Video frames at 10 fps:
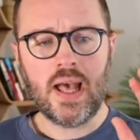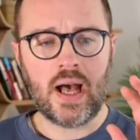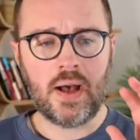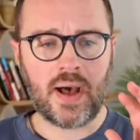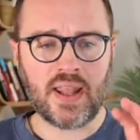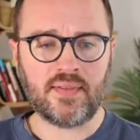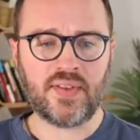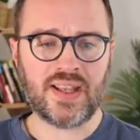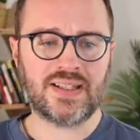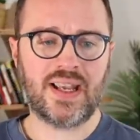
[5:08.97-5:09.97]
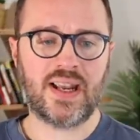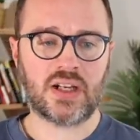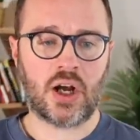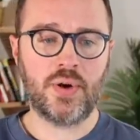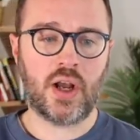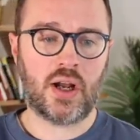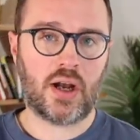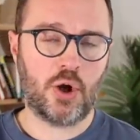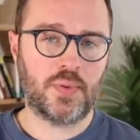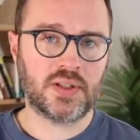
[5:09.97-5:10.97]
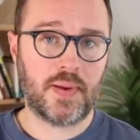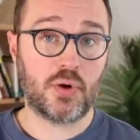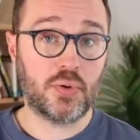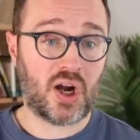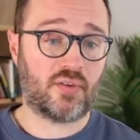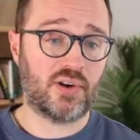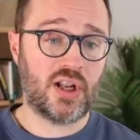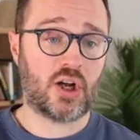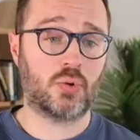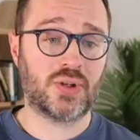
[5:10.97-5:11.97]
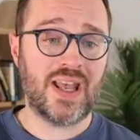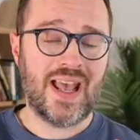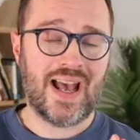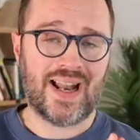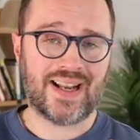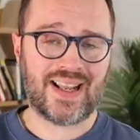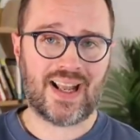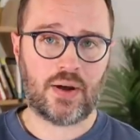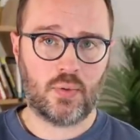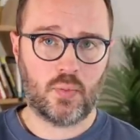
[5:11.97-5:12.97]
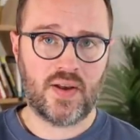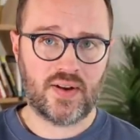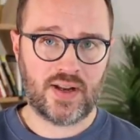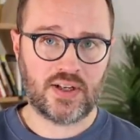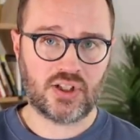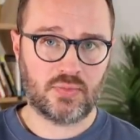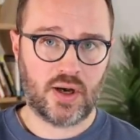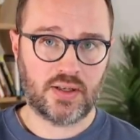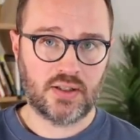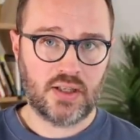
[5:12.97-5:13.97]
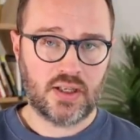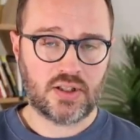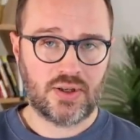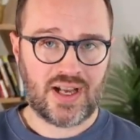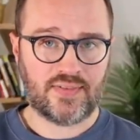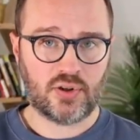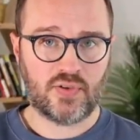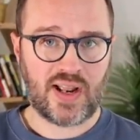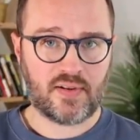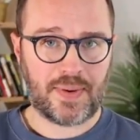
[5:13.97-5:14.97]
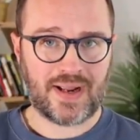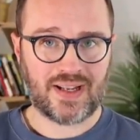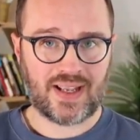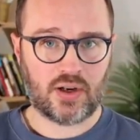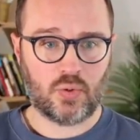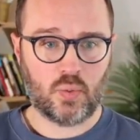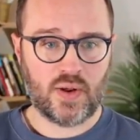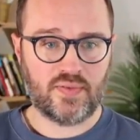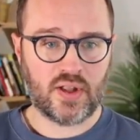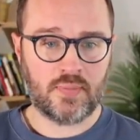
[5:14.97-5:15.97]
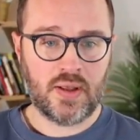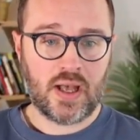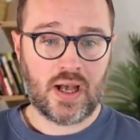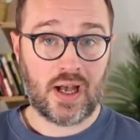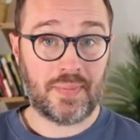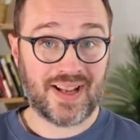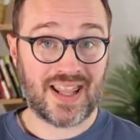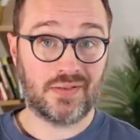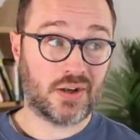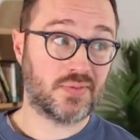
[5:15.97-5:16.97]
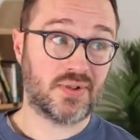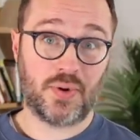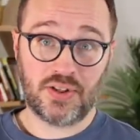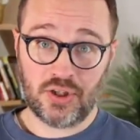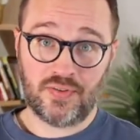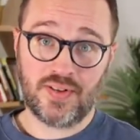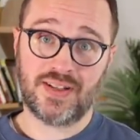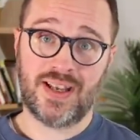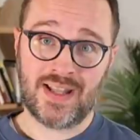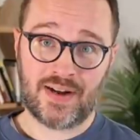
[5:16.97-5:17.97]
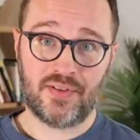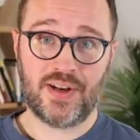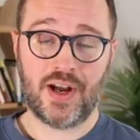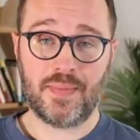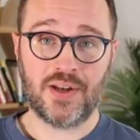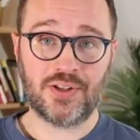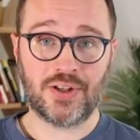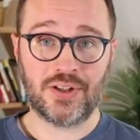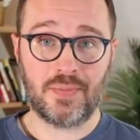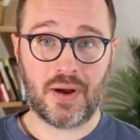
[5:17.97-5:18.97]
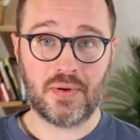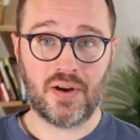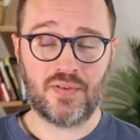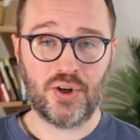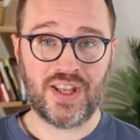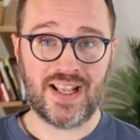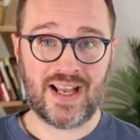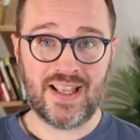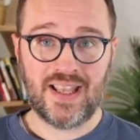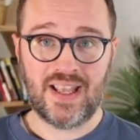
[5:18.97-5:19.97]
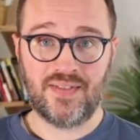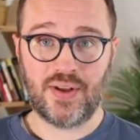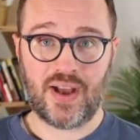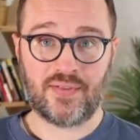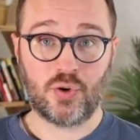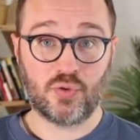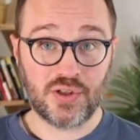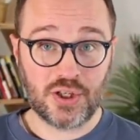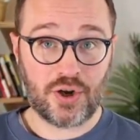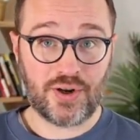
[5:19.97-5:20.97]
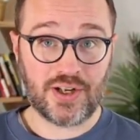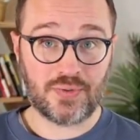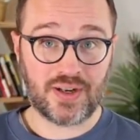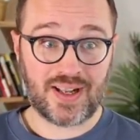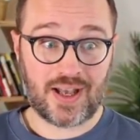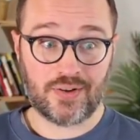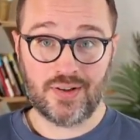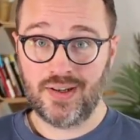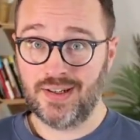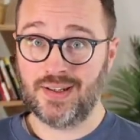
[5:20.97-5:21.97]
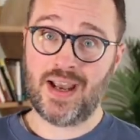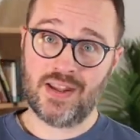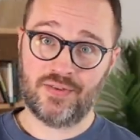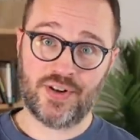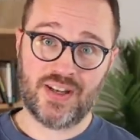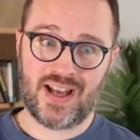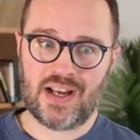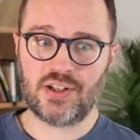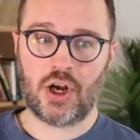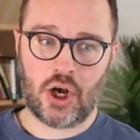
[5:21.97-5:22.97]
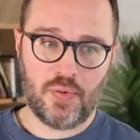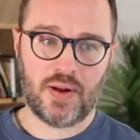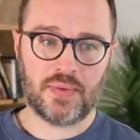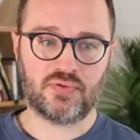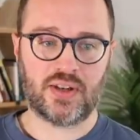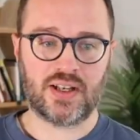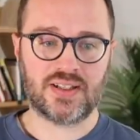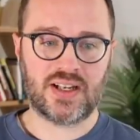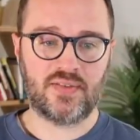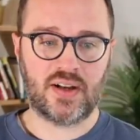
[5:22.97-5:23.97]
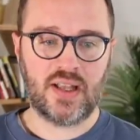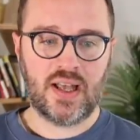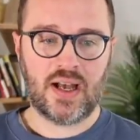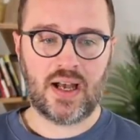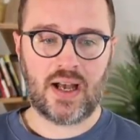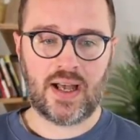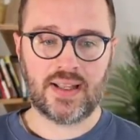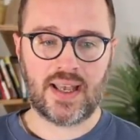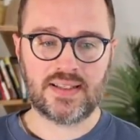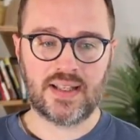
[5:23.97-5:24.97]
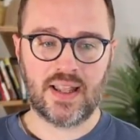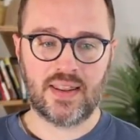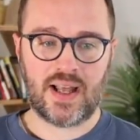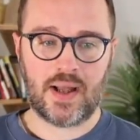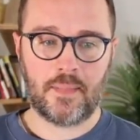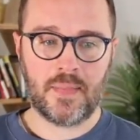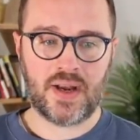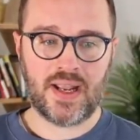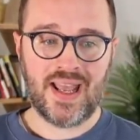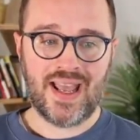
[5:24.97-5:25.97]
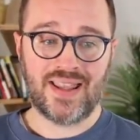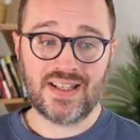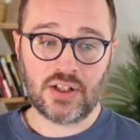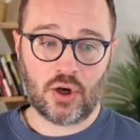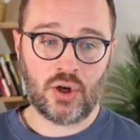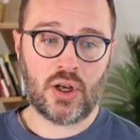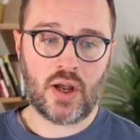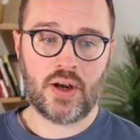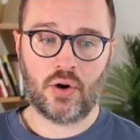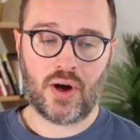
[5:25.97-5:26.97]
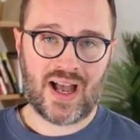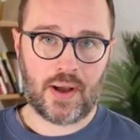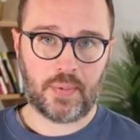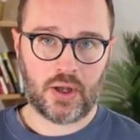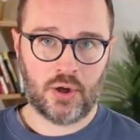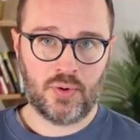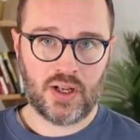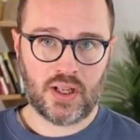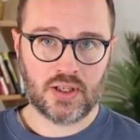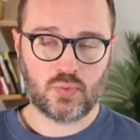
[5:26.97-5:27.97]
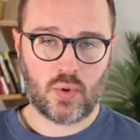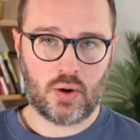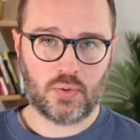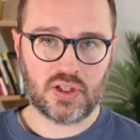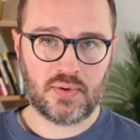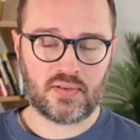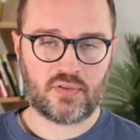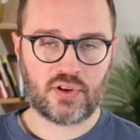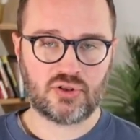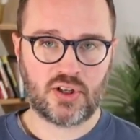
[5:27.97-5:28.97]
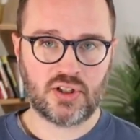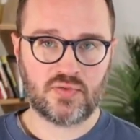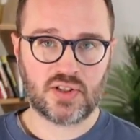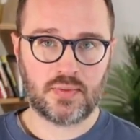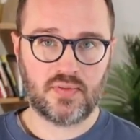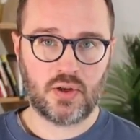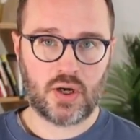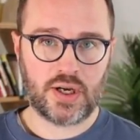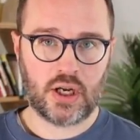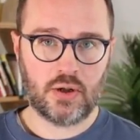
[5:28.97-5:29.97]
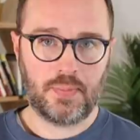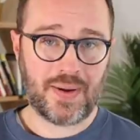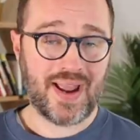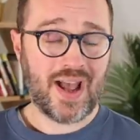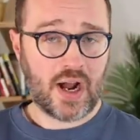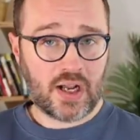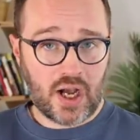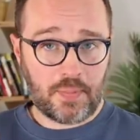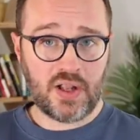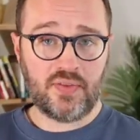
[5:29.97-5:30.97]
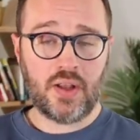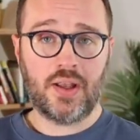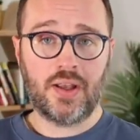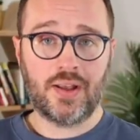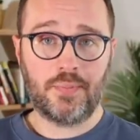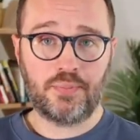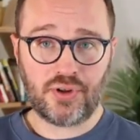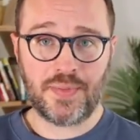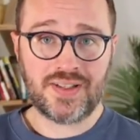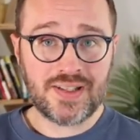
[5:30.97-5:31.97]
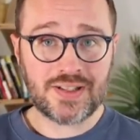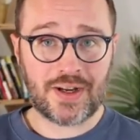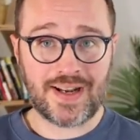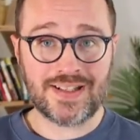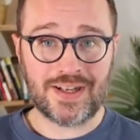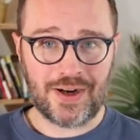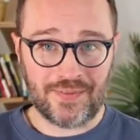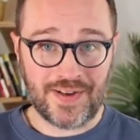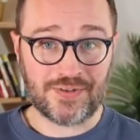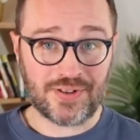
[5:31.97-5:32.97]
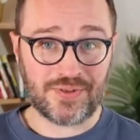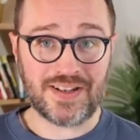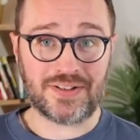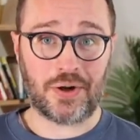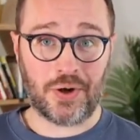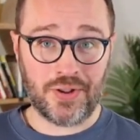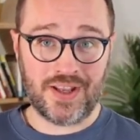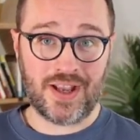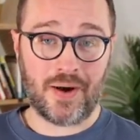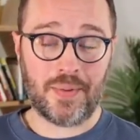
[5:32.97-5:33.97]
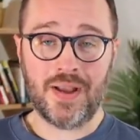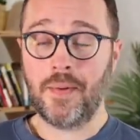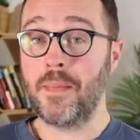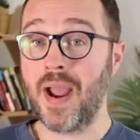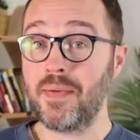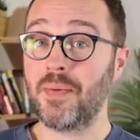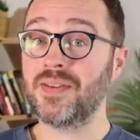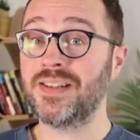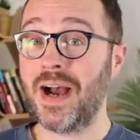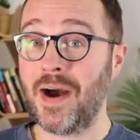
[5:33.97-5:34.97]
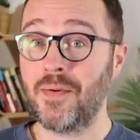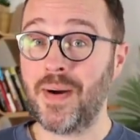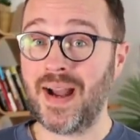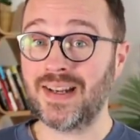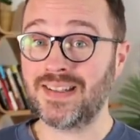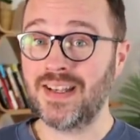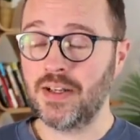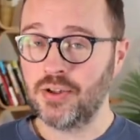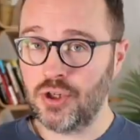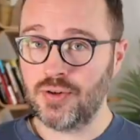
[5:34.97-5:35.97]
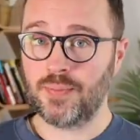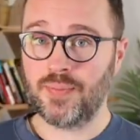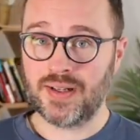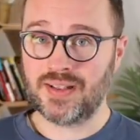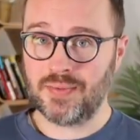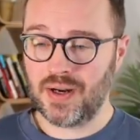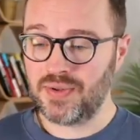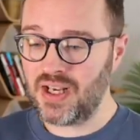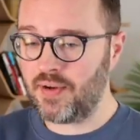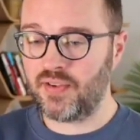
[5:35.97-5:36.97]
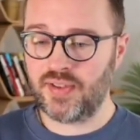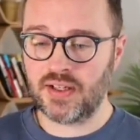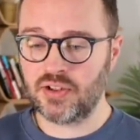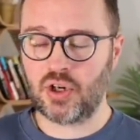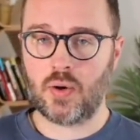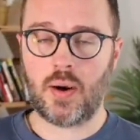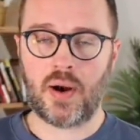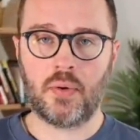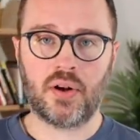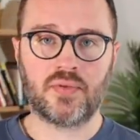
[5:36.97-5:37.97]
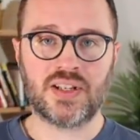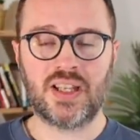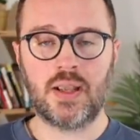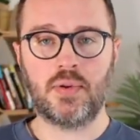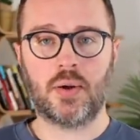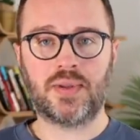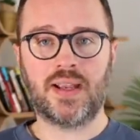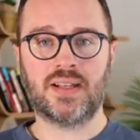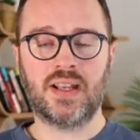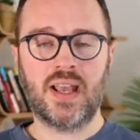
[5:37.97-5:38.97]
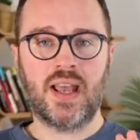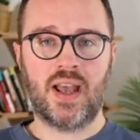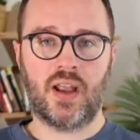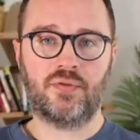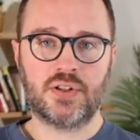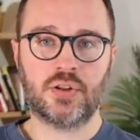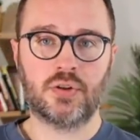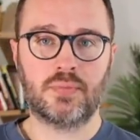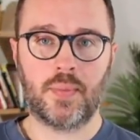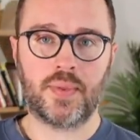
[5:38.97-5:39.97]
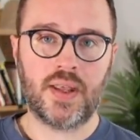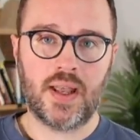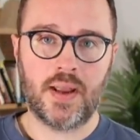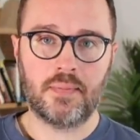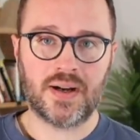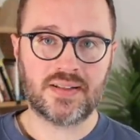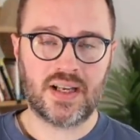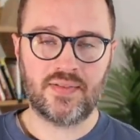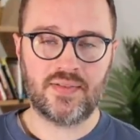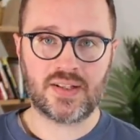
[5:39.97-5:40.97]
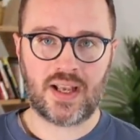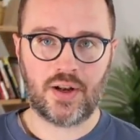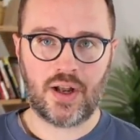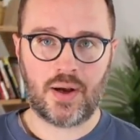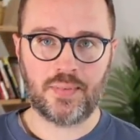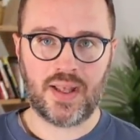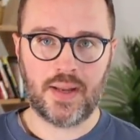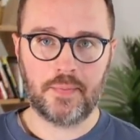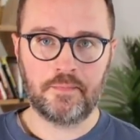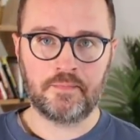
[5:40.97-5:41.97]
And the other thing is here, it's only open to people who currently hold an account with Nationwide. So you have to already have a bank account with them. Again, there are some switching offers in the other video I mentioned that might be worth looking at. If you haven't already got a Nationwide account, getting the free cash, open up this regular saver and getting that money. This is online or app only as well, which is a bit of a frustration for some of you, I know. But anyway, a couple of promising signs of interest rates on the up. Maybe we'll see other banks do something similar. We'll see other things grow up. I will obviously keep you updated every single month in my savings account update.